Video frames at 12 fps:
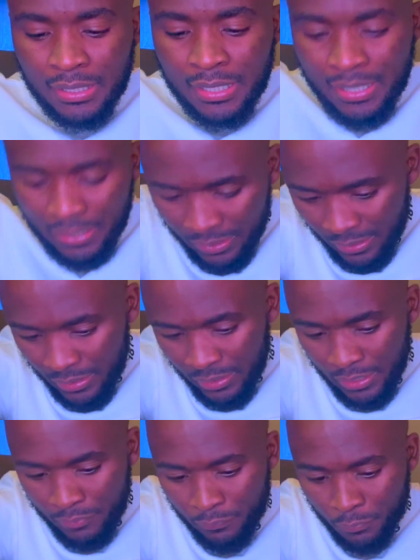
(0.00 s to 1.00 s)
like
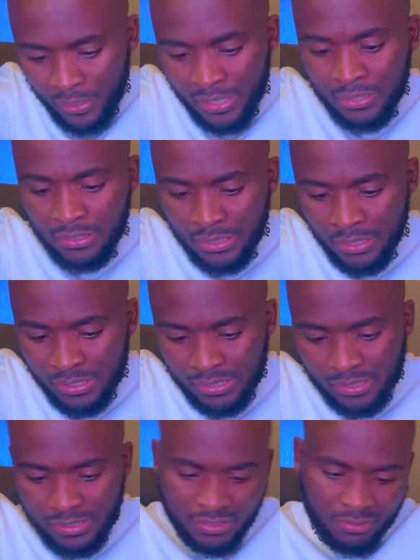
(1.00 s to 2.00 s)
a few randellas. I
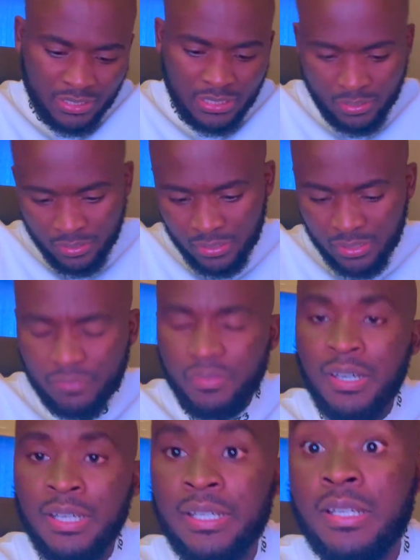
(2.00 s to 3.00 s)
was like, okay, it's
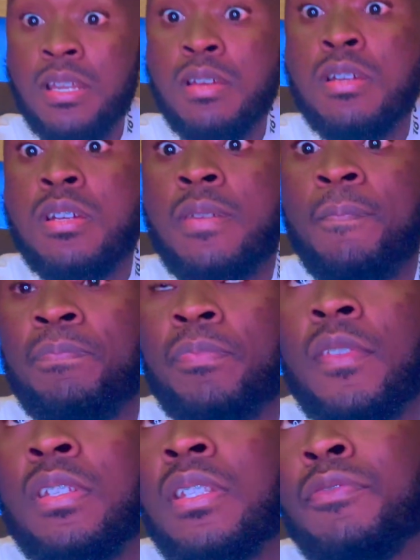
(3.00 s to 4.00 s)
fine.
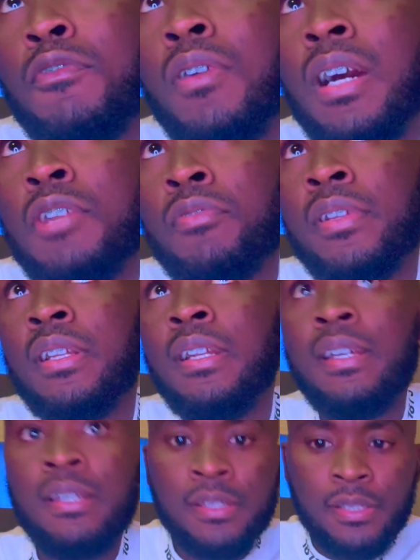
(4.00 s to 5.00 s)
It's 400
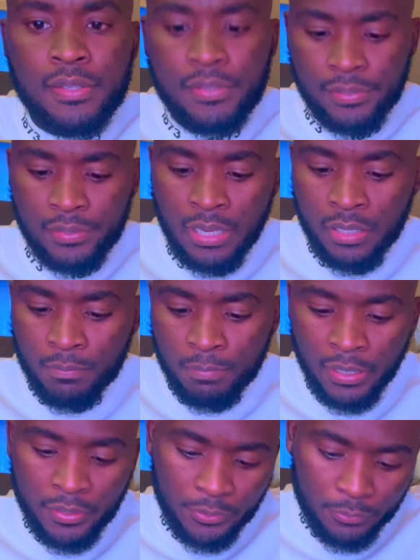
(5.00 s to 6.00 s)
less. I'll
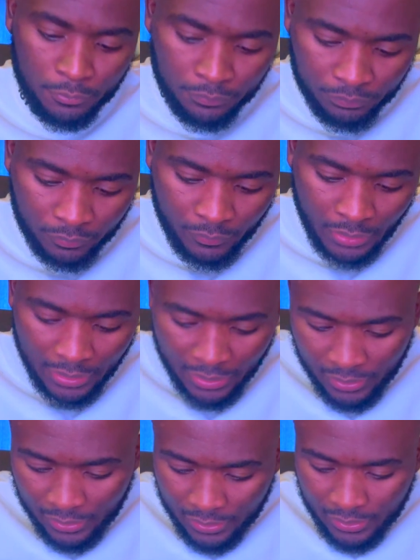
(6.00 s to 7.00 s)
buy you.
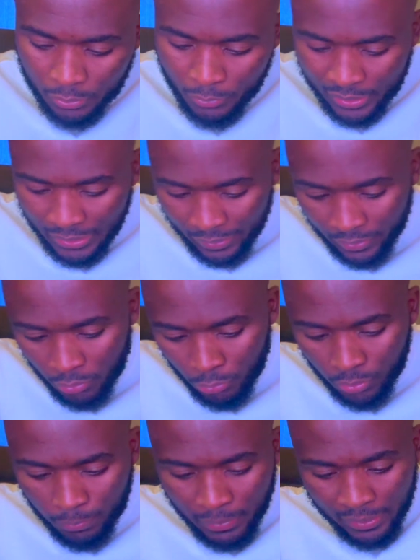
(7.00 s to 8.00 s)
And at least it was like a
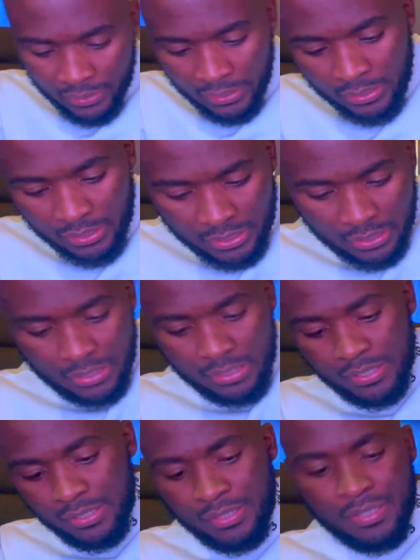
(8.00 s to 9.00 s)
whole package.
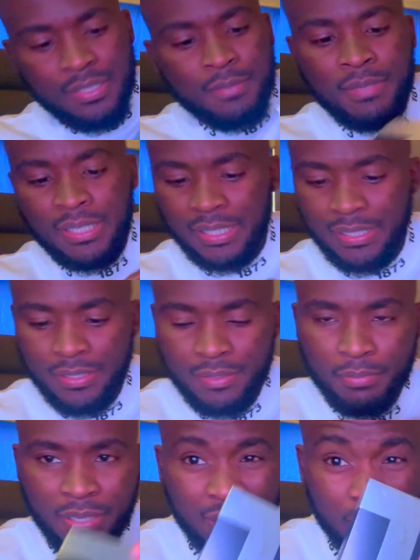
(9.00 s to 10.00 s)

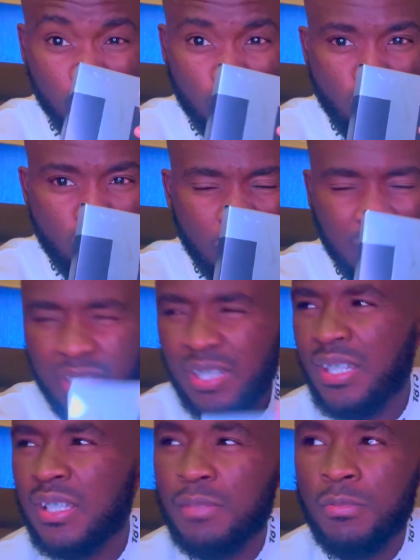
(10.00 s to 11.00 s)
Alright, pack. This
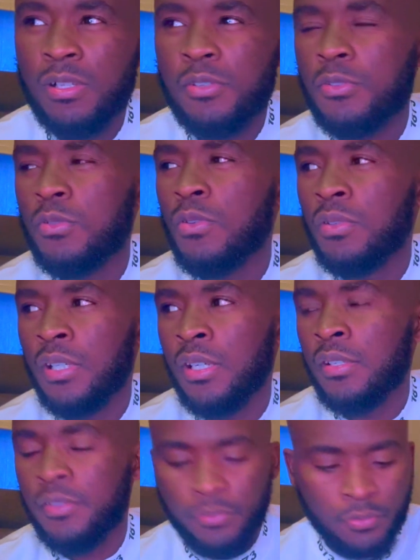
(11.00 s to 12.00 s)
thing smells so
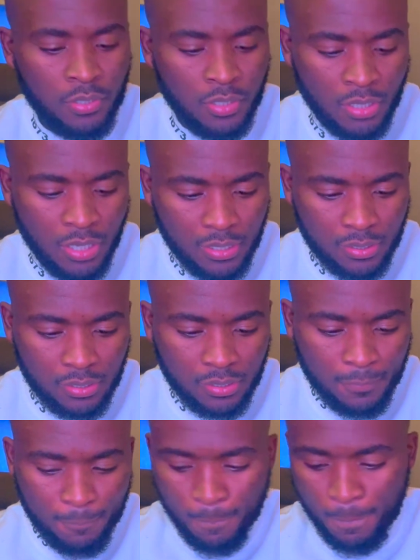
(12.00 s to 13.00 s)
nice. Shucks.
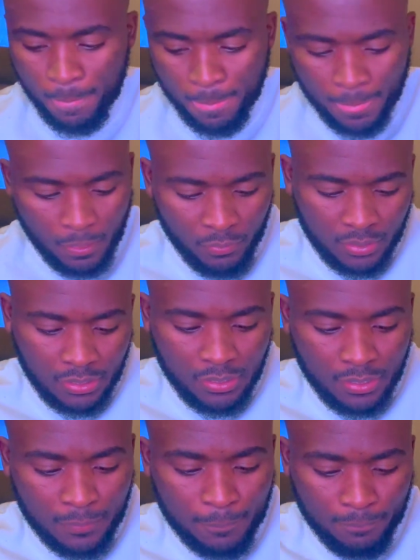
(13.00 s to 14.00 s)
Looks good.